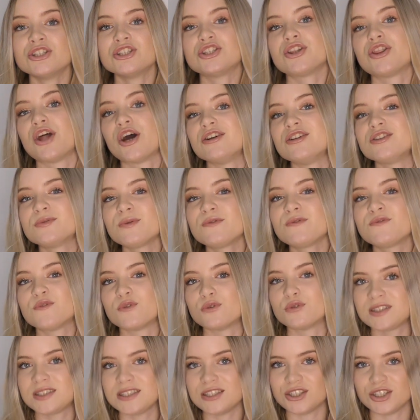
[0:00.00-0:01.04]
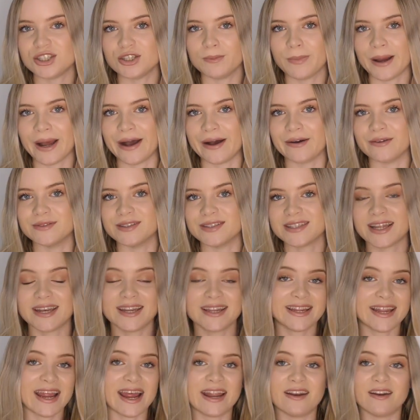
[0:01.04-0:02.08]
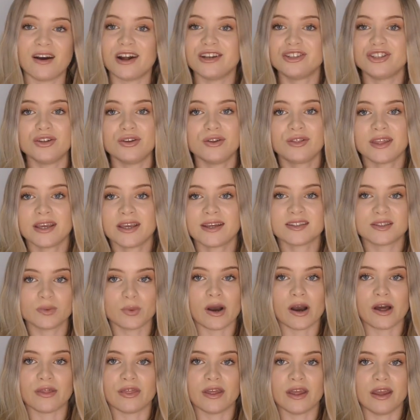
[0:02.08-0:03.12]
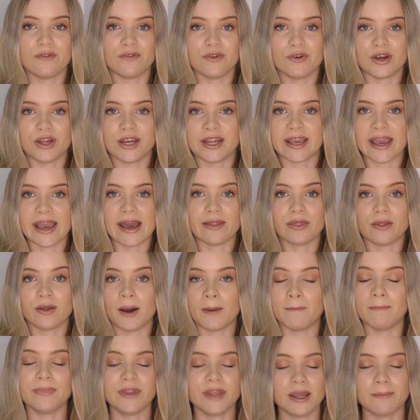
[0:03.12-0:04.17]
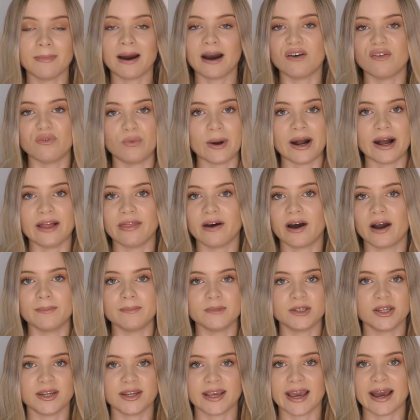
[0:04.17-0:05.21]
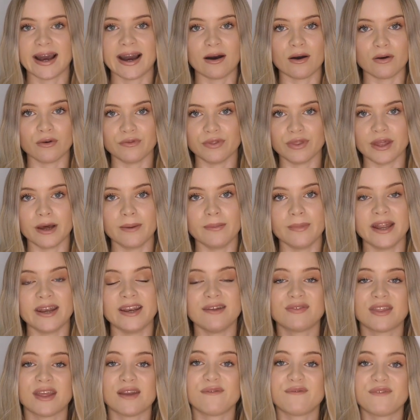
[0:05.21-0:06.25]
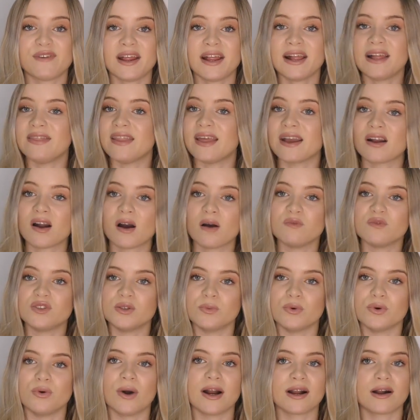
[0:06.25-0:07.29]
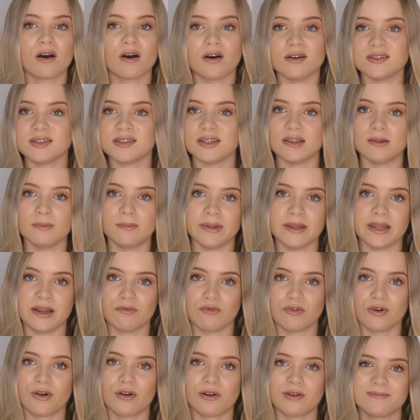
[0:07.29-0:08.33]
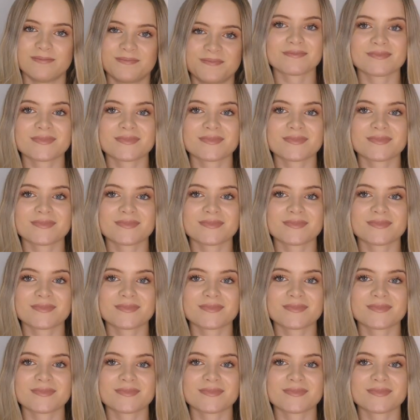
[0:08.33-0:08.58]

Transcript: So those were £42, and again, I do think it's worth it if you're going to get the amount of wear that I'm going to get out of them. And if they fit and they're comfortable, I can't see them being wrong.